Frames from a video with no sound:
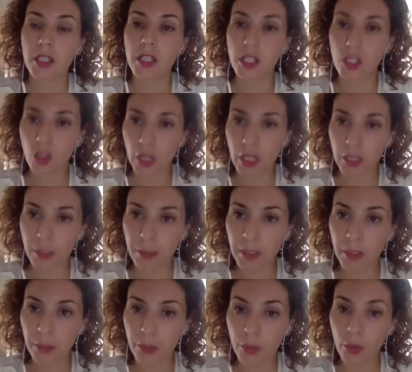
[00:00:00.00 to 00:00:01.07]
Tito had
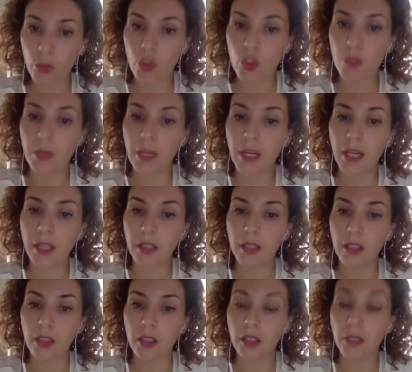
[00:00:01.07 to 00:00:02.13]
been approached
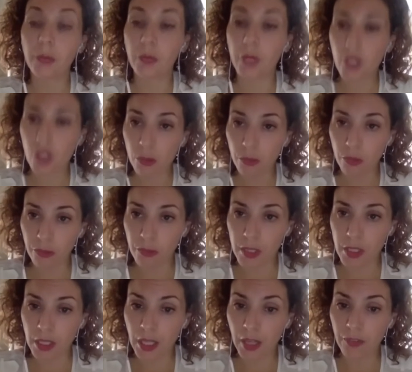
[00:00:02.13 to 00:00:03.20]
by liberation
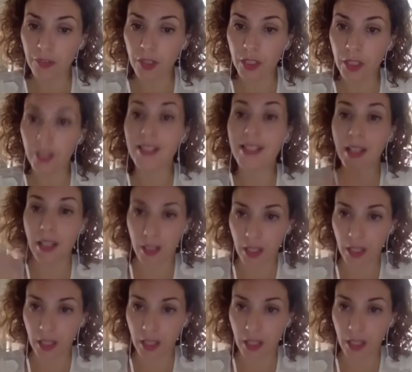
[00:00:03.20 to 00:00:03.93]
movements in Africa,